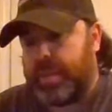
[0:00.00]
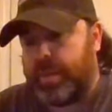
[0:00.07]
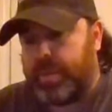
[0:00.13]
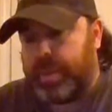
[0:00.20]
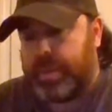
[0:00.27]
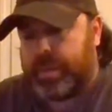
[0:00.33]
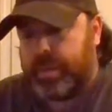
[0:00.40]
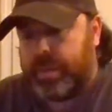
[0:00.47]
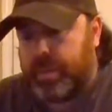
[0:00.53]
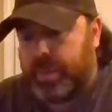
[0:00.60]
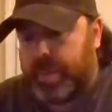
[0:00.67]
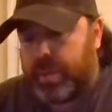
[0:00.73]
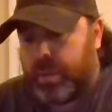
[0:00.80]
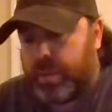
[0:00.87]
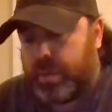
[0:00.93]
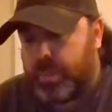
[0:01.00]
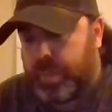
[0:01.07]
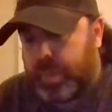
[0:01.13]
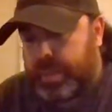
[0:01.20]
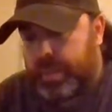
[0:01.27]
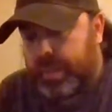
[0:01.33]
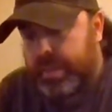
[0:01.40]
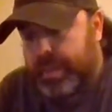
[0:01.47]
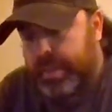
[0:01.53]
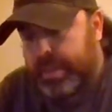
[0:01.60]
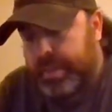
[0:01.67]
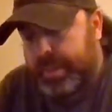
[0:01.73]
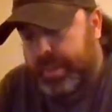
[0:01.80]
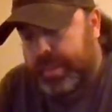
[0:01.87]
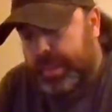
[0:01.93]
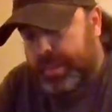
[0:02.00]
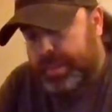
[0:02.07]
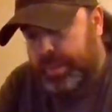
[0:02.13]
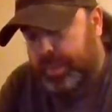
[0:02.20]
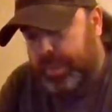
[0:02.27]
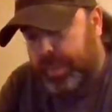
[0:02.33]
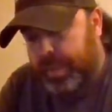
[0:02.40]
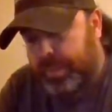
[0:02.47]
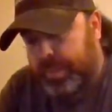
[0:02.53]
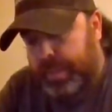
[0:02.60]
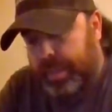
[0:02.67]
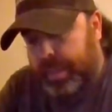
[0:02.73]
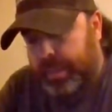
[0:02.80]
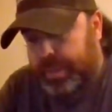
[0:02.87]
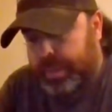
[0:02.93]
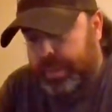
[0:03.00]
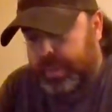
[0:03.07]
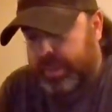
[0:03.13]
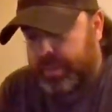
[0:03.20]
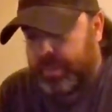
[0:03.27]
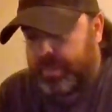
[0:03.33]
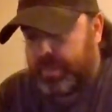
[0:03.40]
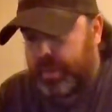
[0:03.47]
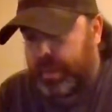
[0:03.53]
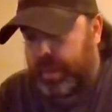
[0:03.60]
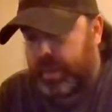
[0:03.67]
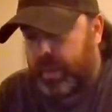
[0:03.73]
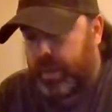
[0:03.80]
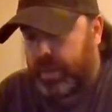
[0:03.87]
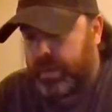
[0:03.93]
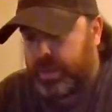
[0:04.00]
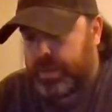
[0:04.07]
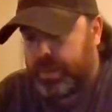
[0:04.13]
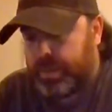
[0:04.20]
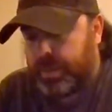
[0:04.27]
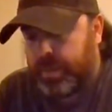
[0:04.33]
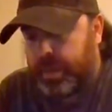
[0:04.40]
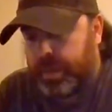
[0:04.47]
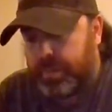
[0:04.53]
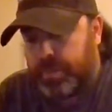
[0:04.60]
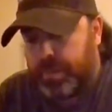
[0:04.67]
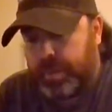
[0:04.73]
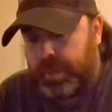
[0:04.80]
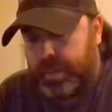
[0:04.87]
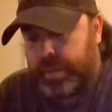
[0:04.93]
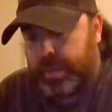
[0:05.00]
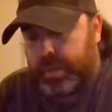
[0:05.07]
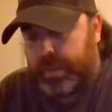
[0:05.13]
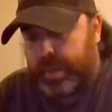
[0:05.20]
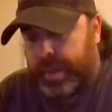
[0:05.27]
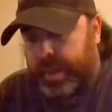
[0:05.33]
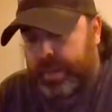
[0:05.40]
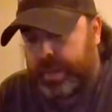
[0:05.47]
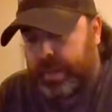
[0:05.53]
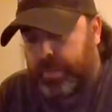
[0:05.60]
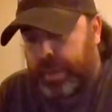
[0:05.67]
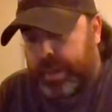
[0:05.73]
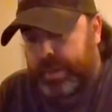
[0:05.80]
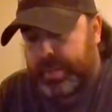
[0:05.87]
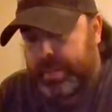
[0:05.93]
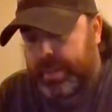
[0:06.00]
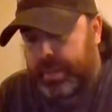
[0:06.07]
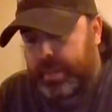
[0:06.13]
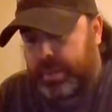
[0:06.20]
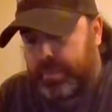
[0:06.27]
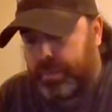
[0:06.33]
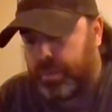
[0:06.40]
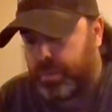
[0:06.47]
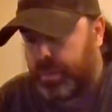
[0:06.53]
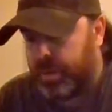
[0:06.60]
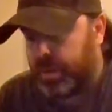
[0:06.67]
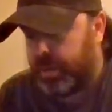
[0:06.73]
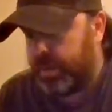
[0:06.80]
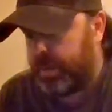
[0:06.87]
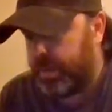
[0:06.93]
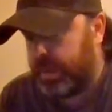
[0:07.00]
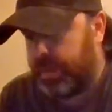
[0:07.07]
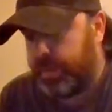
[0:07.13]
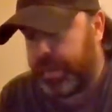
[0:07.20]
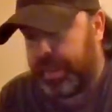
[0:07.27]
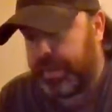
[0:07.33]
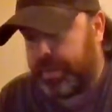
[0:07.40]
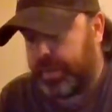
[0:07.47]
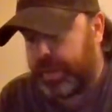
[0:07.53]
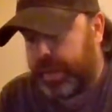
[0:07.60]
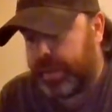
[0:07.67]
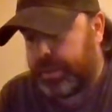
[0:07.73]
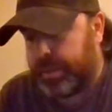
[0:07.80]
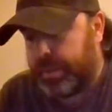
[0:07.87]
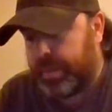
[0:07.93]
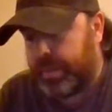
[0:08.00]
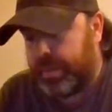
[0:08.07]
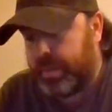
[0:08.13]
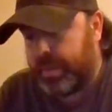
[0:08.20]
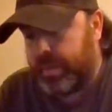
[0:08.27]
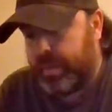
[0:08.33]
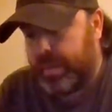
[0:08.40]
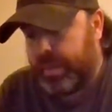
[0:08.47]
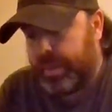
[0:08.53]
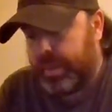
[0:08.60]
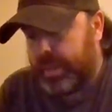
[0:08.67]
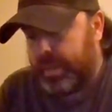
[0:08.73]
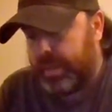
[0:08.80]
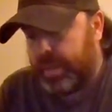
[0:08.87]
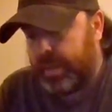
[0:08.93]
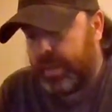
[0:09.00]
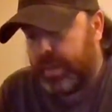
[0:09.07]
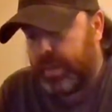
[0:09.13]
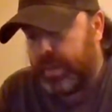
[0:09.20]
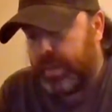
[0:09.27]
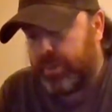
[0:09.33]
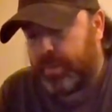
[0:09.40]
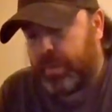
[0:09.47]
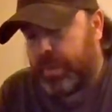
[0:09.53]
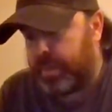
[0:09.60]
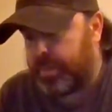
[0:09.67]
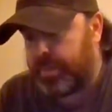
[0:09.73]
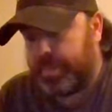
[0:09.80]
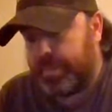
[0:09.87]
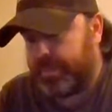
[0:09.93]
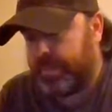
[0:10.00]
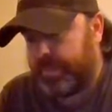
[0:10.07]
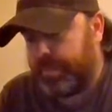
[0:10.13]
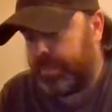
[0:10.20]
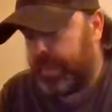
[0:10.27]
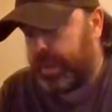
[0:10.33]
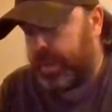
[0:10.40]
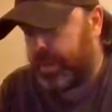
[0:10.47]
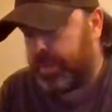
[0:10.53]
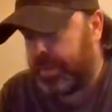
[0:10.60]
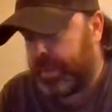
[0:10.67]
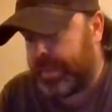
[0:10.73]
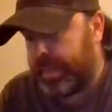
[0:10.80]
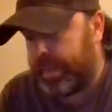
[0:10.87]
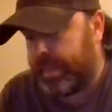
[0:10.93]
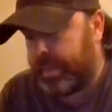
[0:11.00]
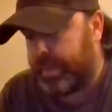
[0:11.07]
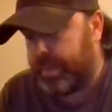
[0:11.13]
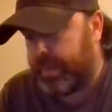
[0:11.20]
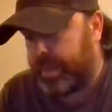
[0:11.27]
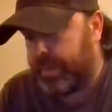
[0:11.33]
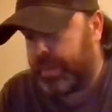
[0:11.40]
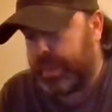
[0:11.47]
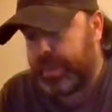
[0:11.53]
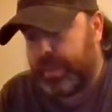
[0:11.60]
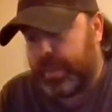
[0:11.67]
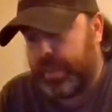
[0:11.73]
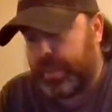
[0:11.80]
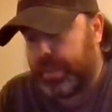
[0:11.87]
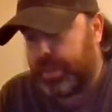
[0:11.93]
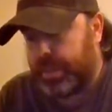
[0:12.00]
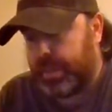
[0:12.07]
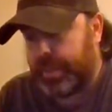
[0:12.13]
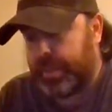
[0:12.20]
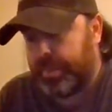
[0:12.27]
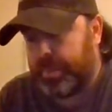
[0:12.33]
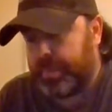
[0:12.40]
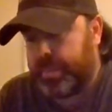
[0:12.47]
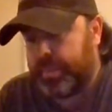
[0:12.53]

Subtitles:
that I've been to, they've been good, but like sometimes I just I also get really at capacity for human interaction, even when I'm, attending a convention digitally.